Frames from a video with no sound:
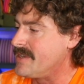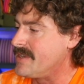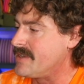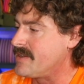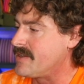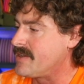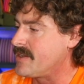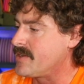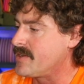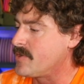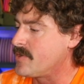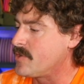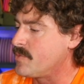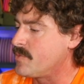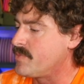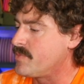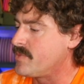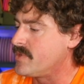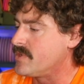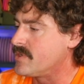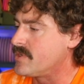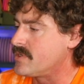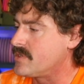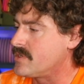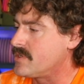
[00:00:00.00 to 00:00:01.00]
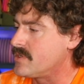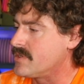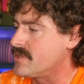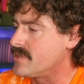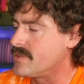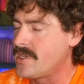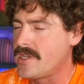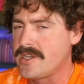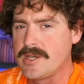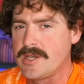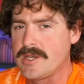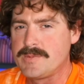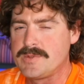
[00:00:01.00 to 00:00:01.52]
I hope that
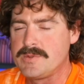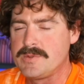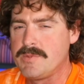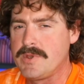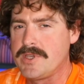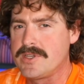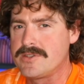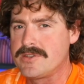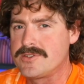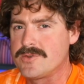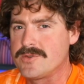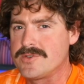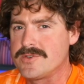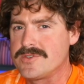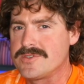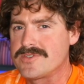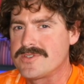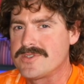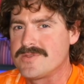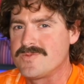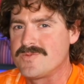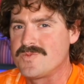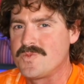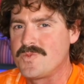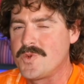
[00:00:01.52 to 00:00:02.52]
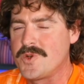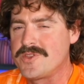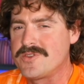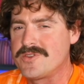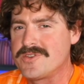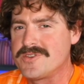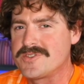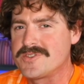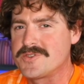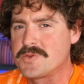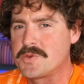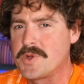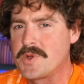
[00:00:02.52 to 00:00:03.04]
that helps you make a choice on whether
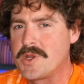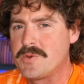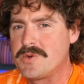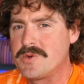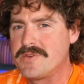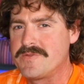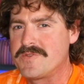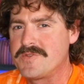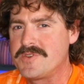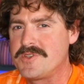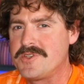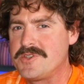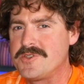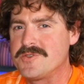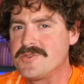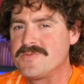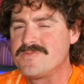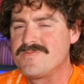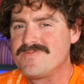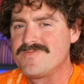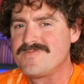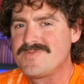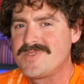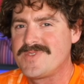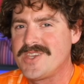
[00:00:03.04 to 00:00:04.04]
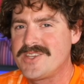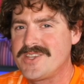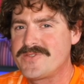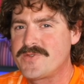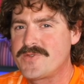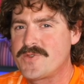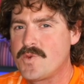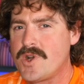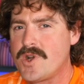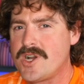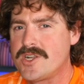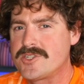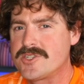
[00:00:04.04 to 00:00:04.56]
it's the right one for you. Thanks for
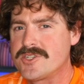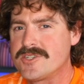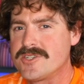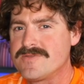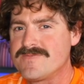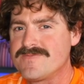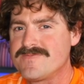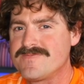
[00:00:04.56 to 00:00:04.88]
watching.